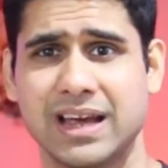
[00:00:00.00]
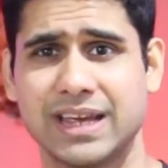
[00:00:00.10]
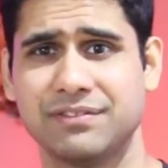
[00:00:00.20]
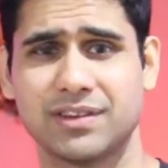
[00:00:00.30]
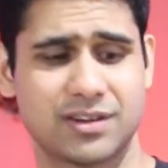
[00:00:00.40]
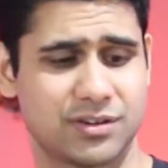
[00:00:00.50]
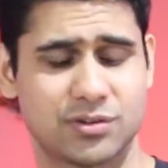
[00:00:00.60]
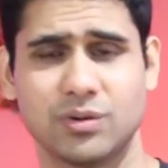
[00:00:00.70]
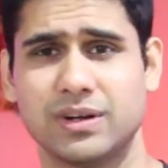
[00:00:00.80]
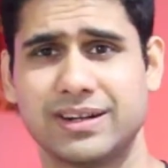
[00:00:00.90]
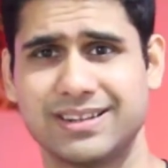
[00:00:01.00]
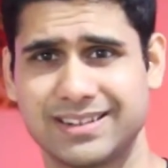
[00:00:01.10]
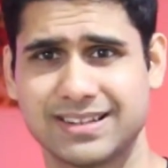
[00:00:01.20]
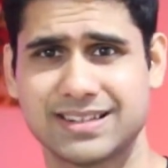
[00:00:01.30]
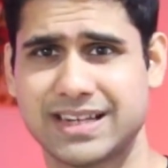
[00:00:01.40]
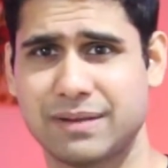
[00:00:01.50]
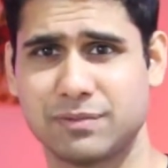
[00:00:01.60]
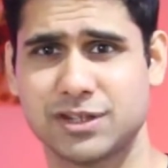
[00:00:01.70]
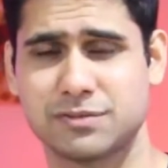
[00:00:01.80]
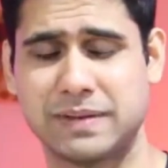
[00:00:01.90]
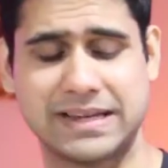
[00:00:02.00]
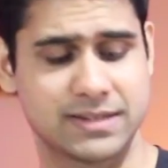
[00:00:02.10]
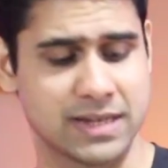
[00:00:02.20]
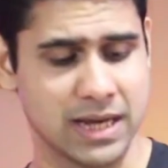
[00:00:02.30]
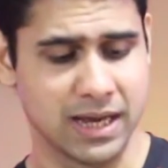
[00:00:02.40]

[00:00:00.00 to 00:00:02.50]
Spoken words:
Even the controller doesn't take much space.